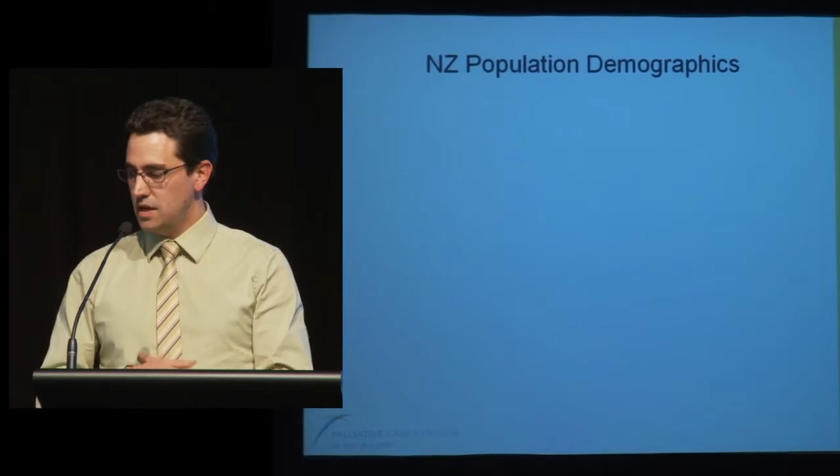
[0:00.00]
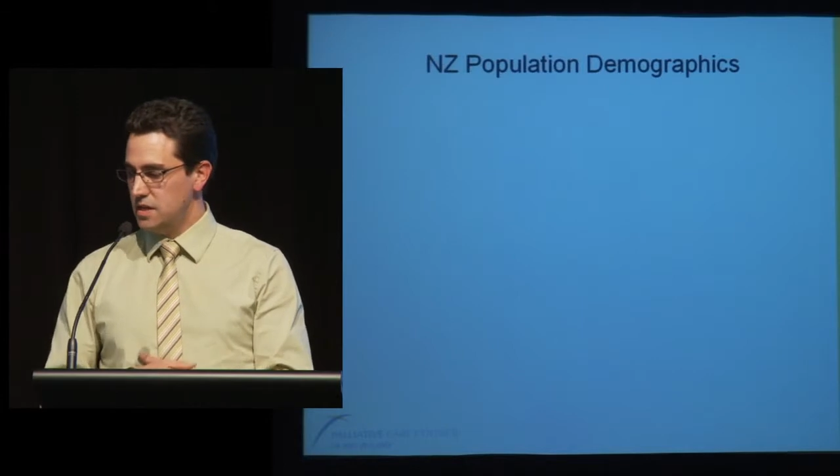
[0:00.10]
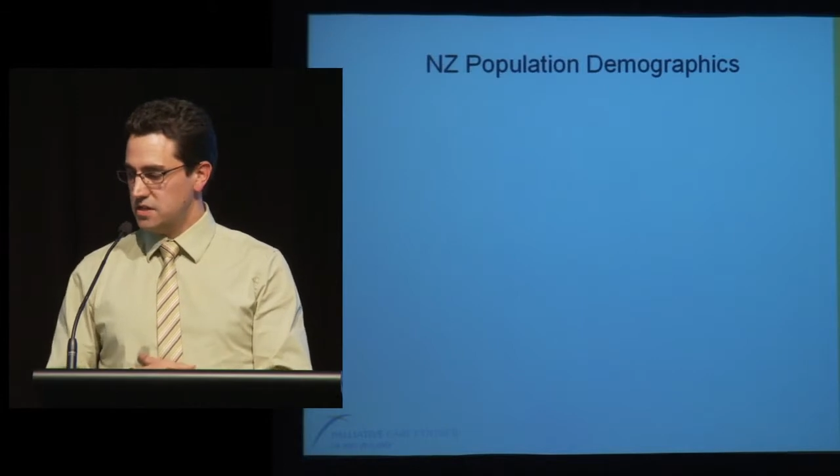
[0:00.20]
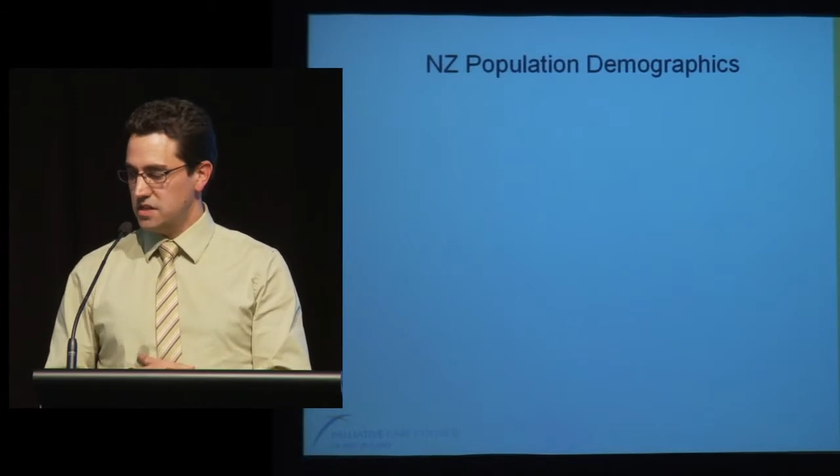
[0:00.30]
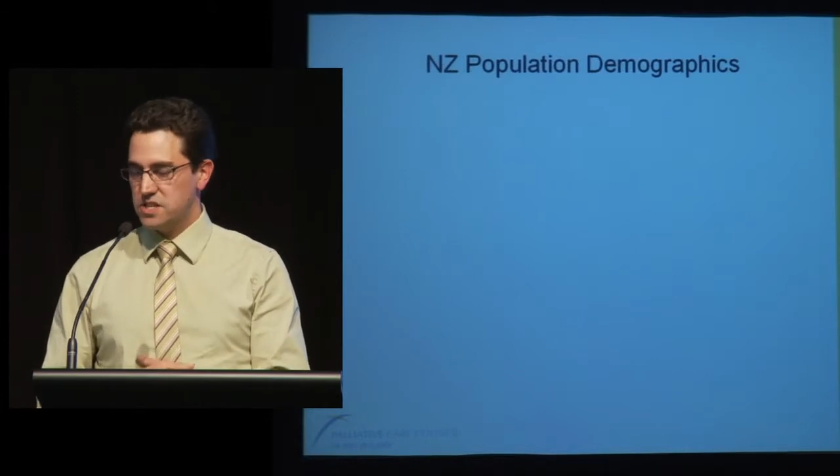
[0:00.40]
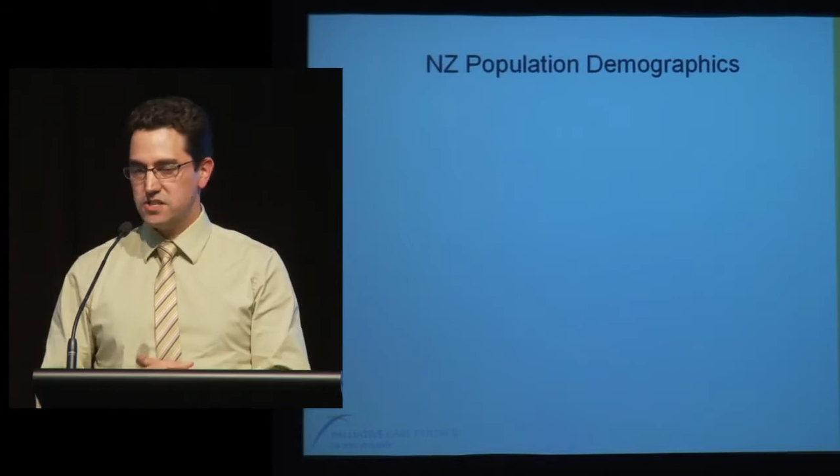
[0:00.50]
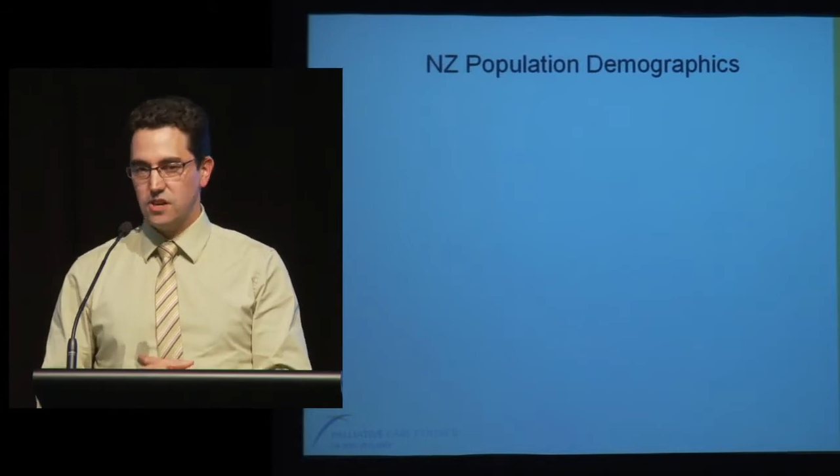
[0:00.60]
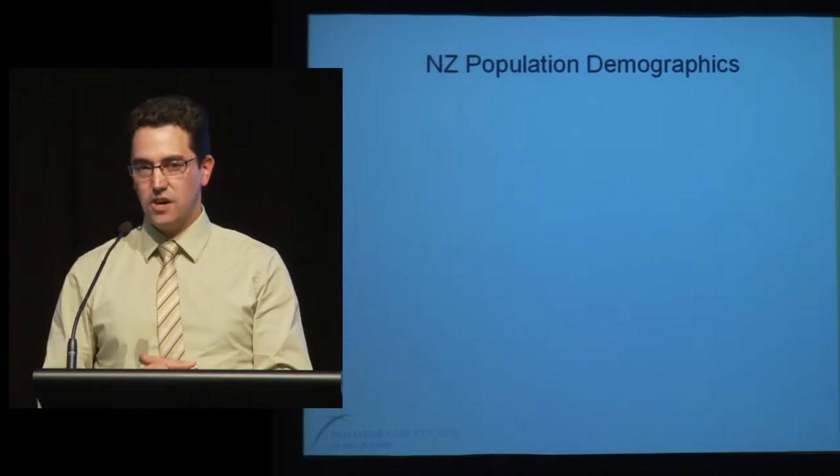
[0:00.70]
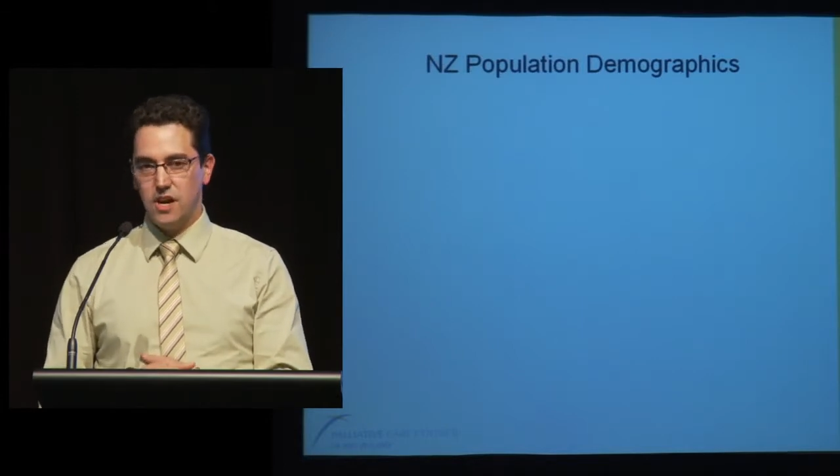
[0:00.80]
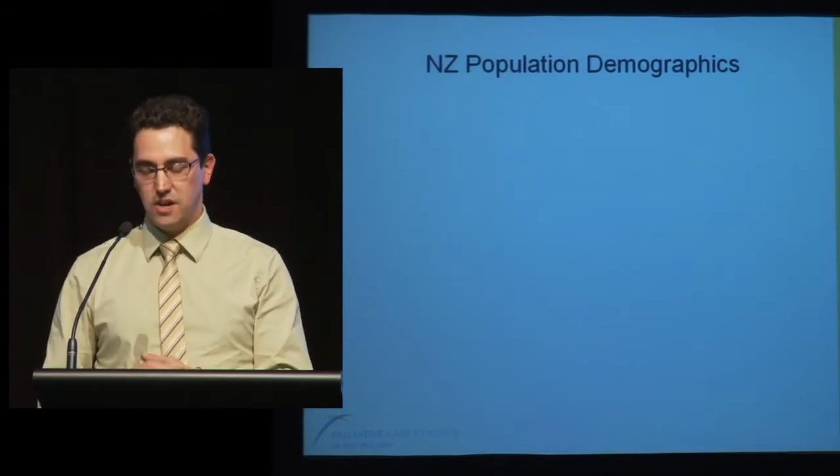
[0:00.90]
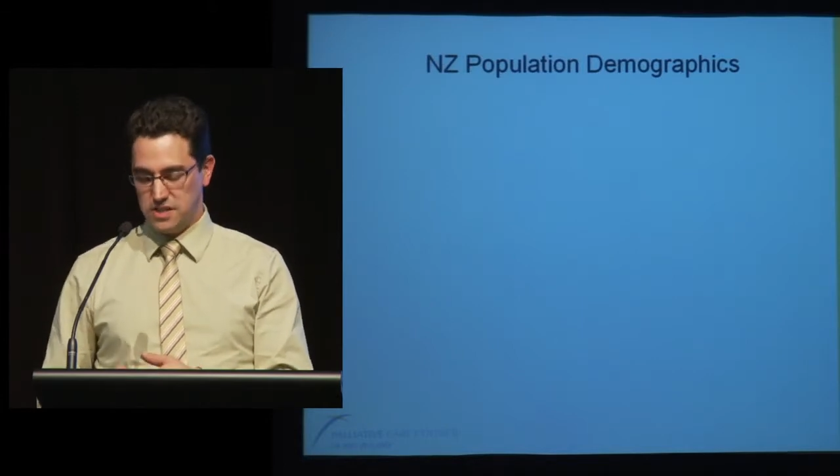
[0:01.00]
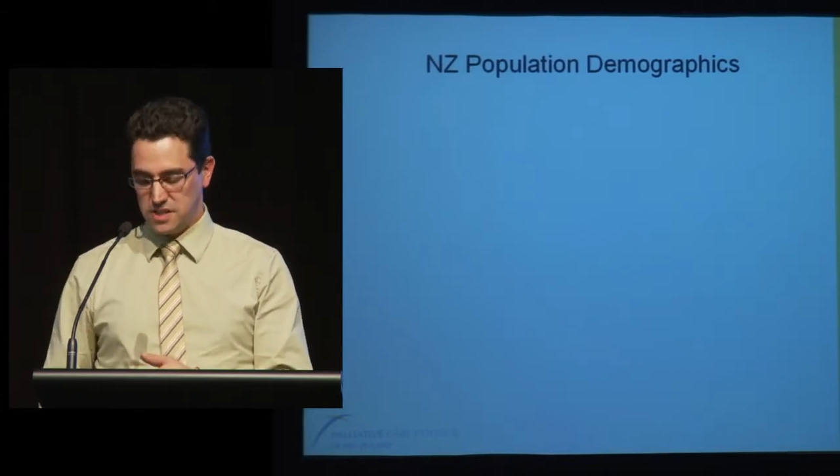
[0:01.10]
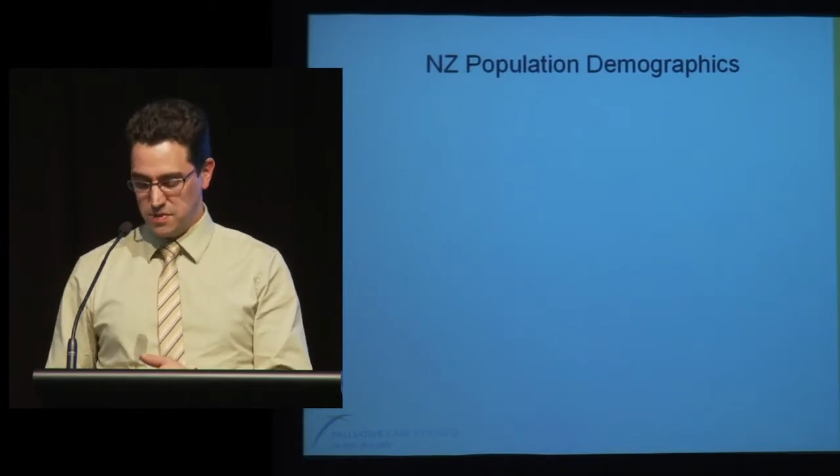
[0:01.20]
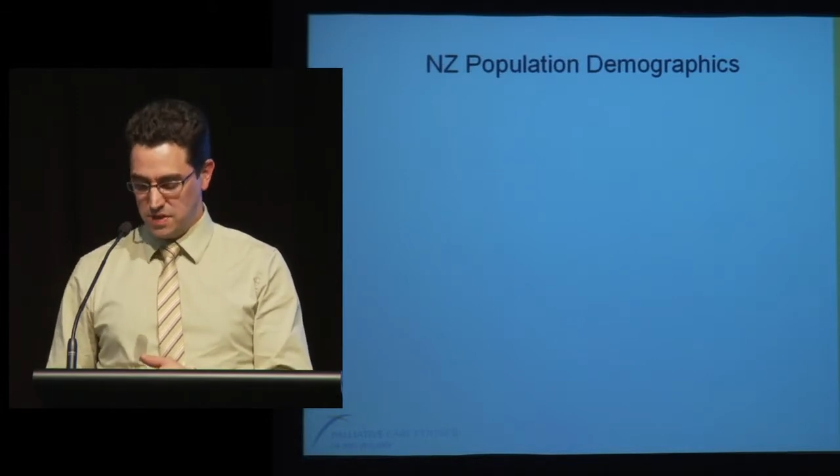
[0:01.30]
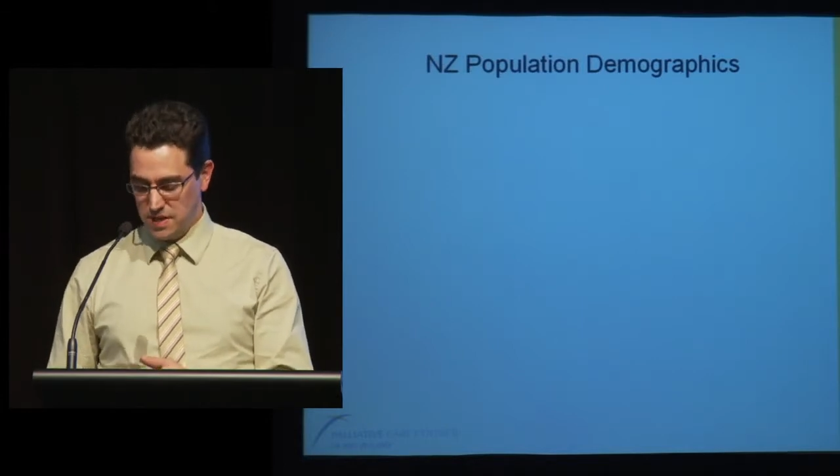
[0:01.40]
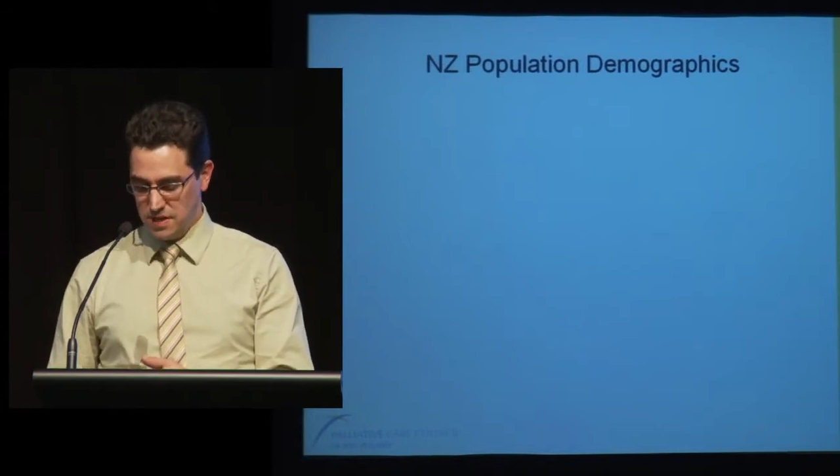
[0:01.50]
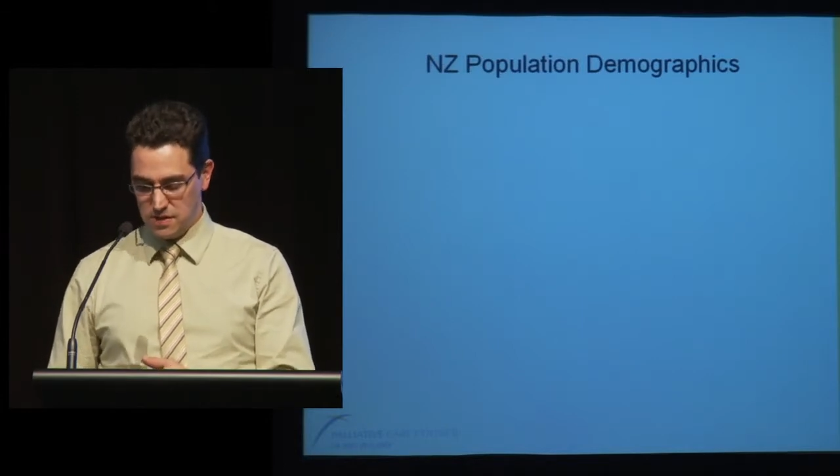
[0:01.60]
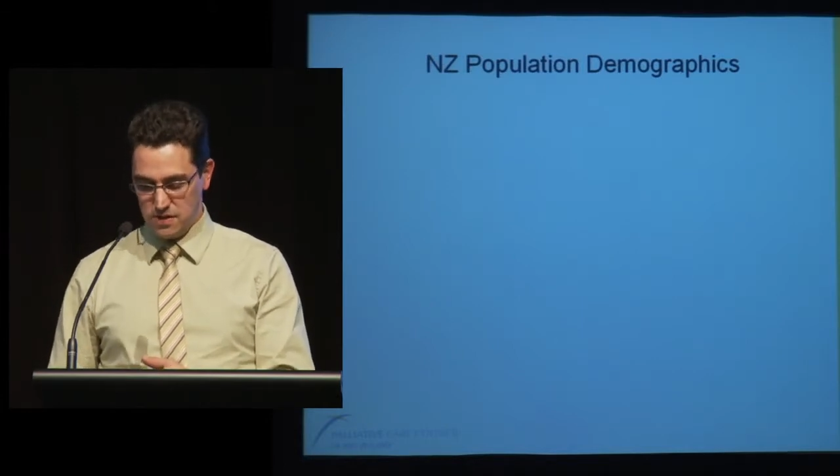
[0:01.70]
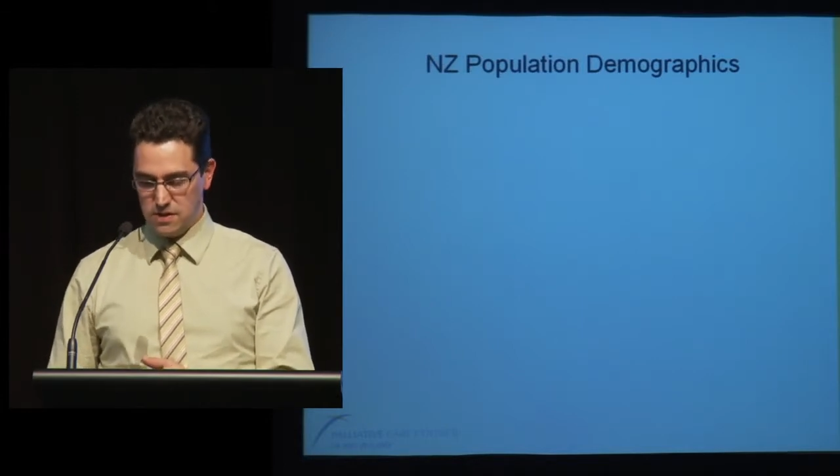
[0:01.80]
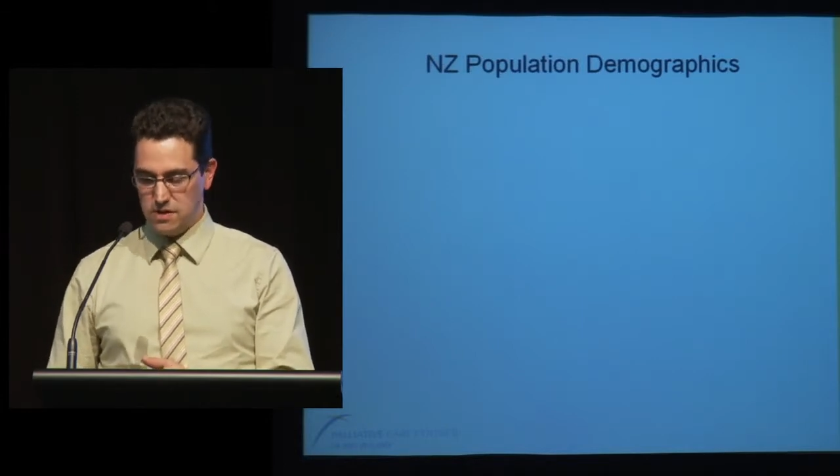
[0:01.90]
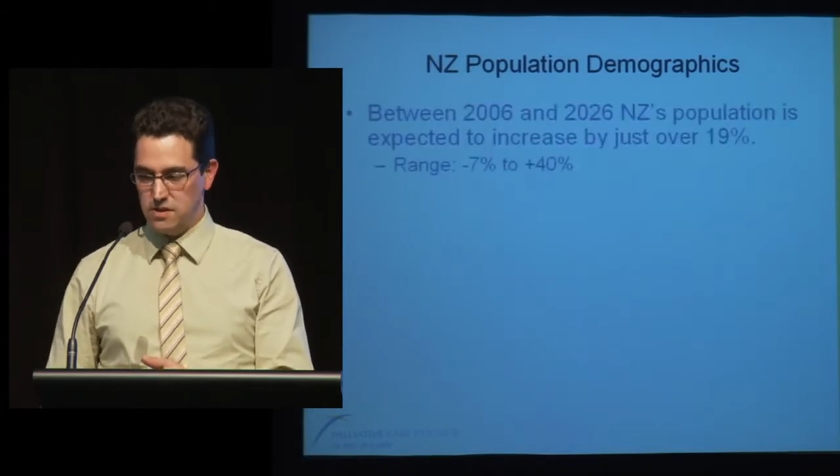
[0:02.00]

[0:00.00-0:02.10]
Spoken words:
So just to highlight some of the